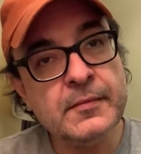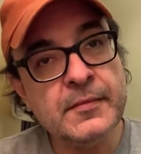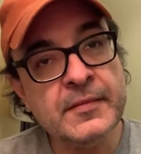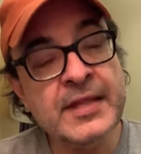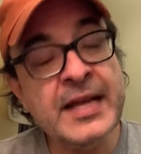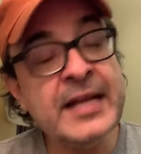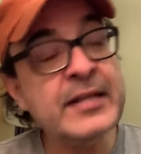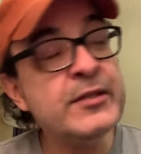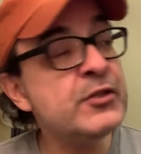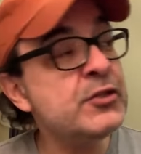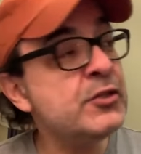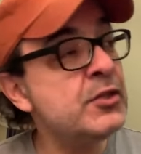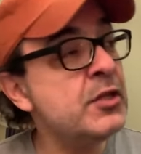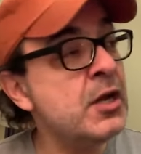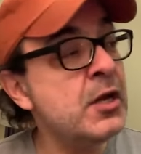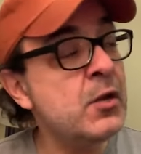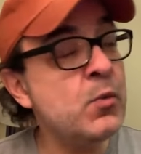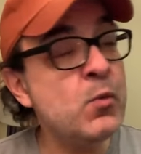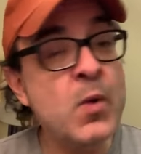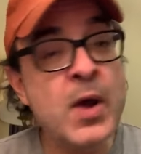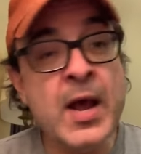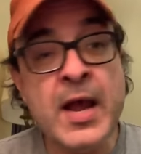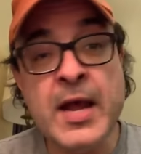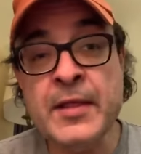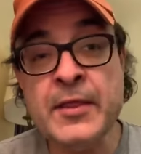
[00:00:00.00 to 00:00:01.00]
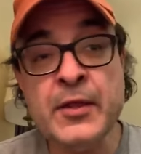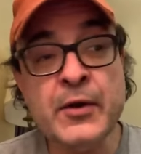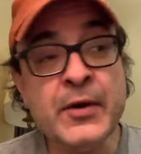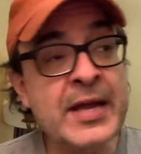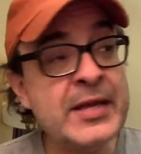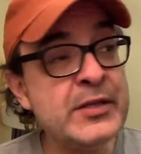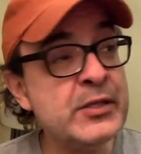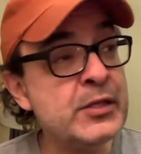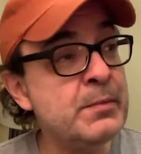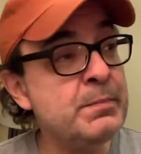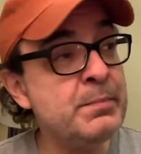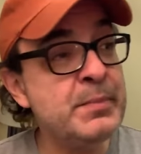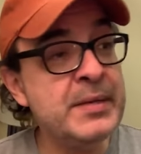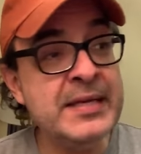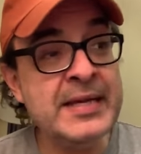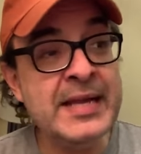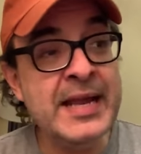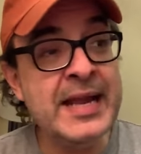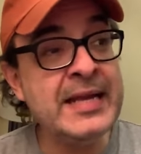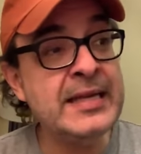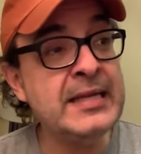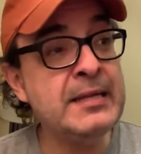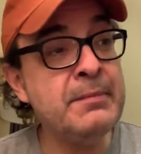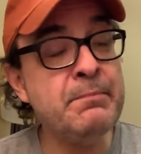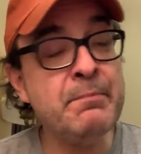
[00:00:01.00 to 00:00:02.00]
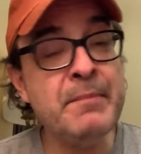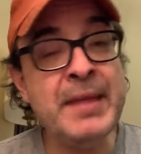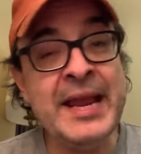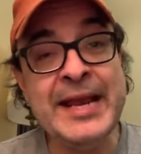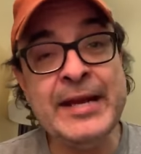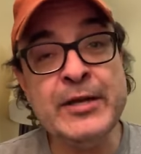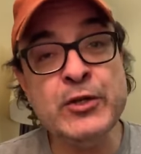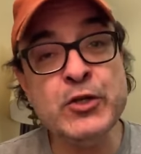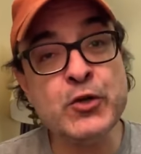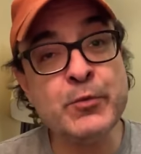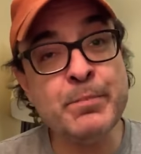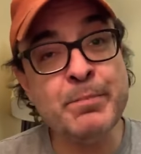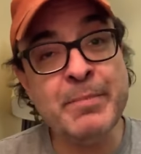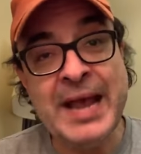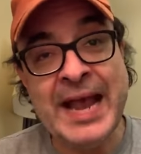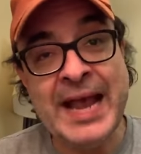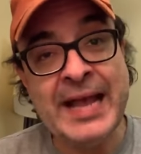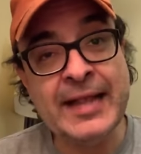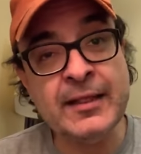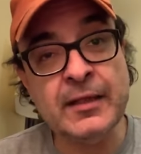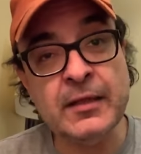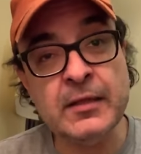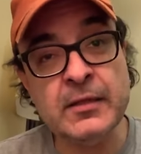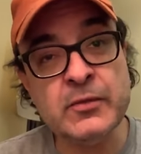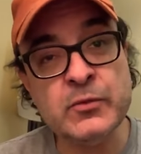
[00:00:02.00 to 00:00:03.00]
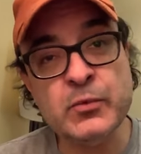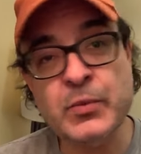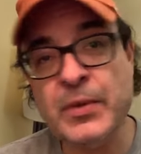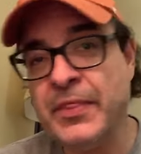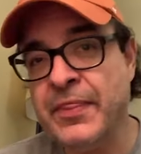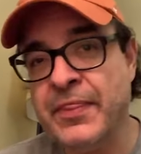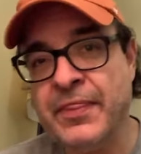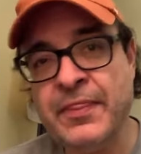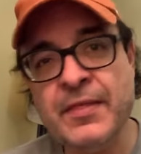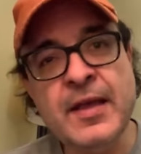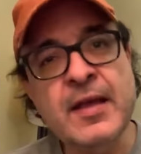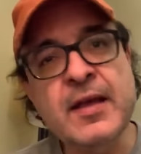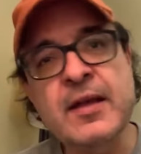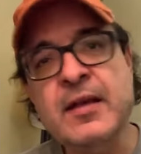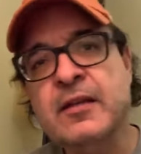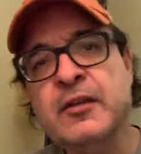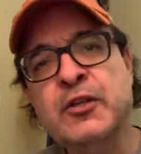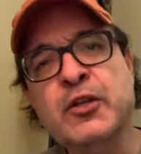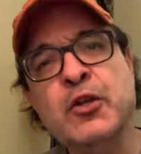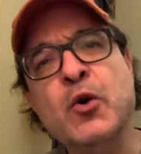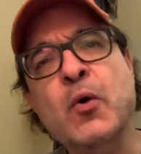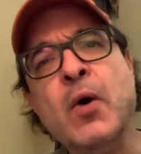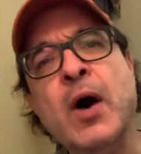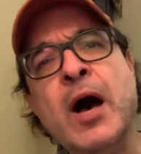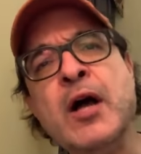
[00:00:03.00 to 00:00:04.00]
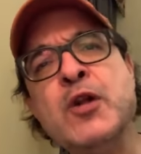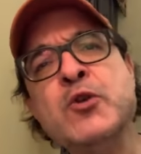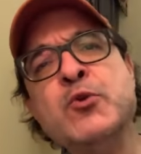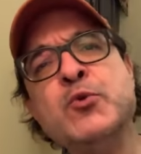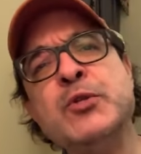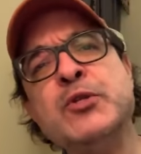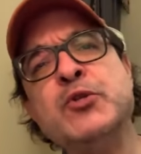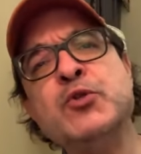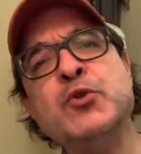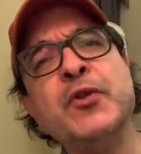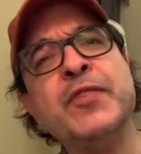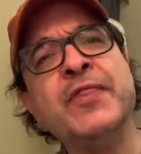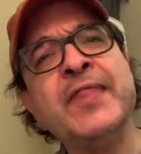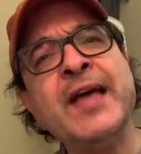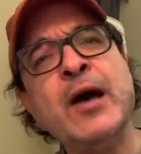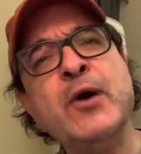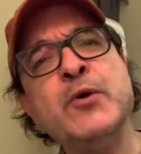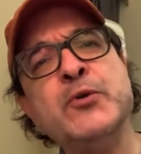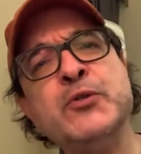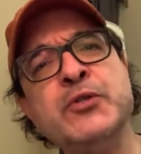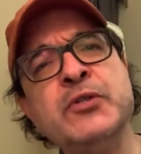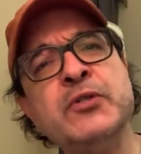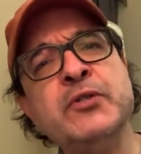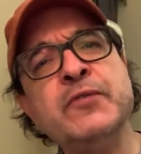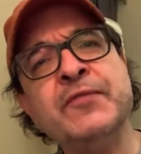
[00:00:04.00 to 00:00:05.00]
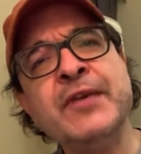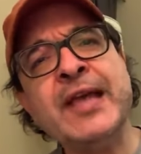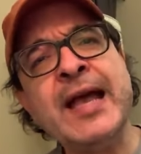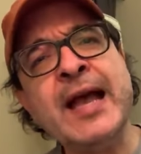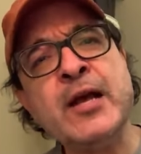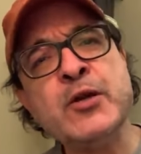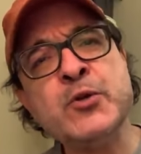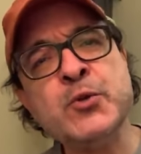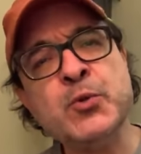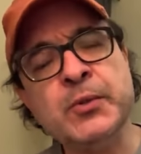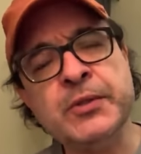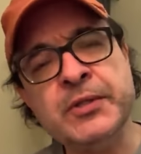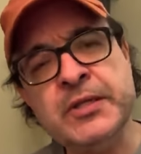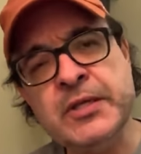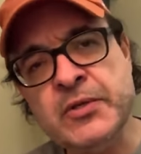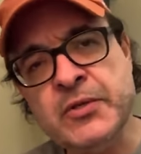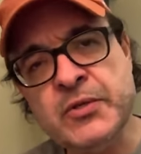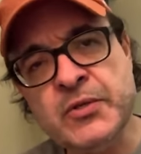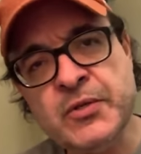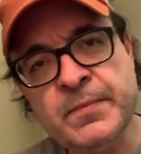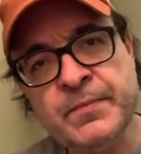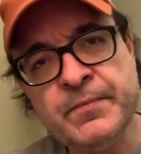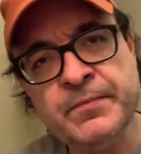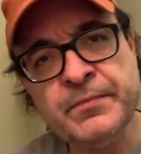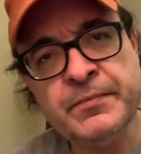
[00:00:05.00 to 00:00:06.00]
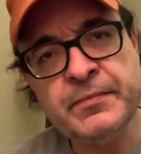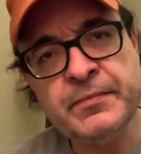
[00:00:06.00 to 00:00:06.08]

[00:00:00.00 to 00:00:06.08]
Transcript: That's not why there hasn't been any major battles with, you know, hundreds or thousands of casualties.